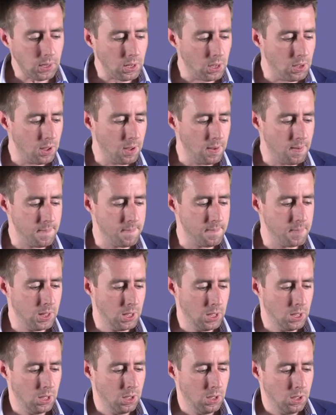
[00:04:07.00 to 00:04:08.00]
And
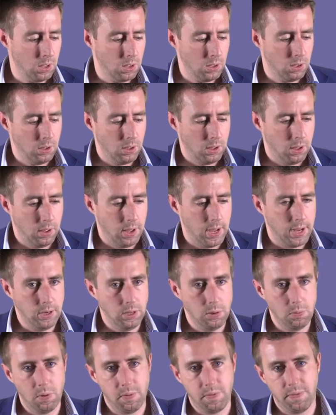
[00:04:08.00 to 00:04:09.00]

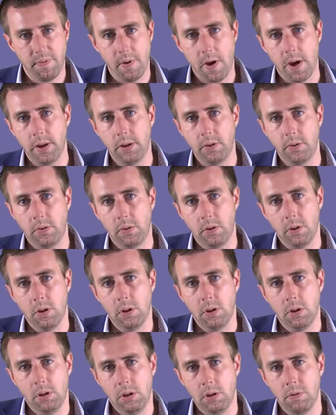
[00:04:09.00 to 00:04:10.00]
you'll find
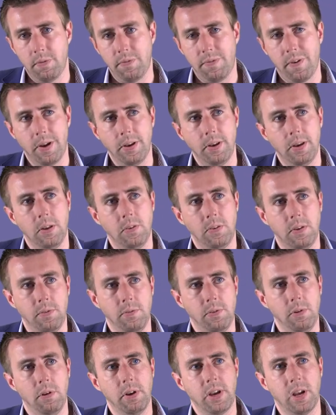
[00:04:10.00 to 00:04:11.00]
this
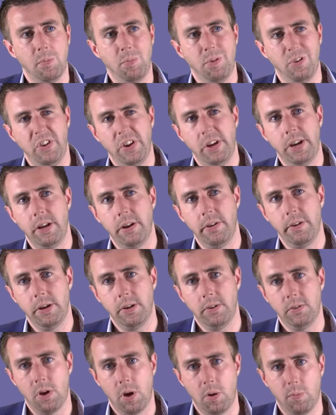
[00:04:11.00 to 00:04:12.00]
if you look at particular
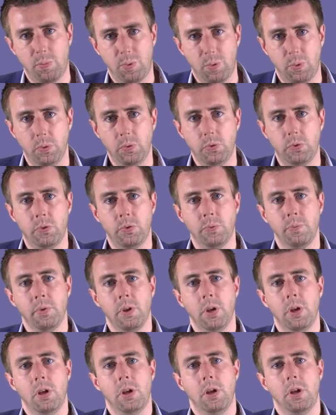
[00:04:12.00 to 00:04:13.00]
examples.
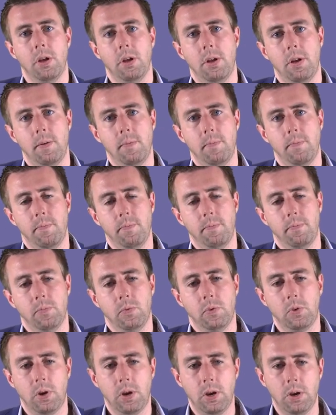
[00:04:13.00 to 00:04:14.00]

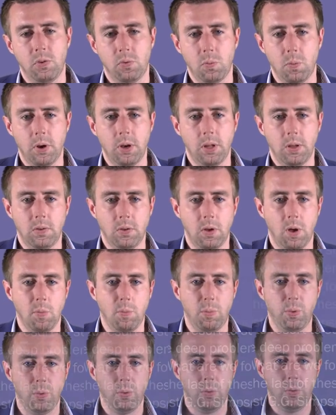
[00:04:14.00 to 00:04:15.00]
So here's one
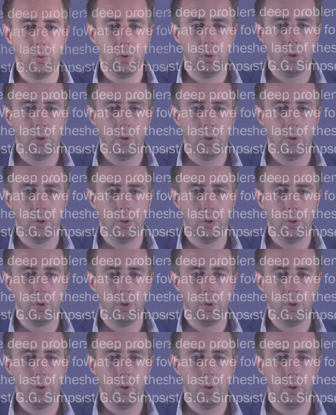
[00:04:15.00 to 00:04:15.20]
example,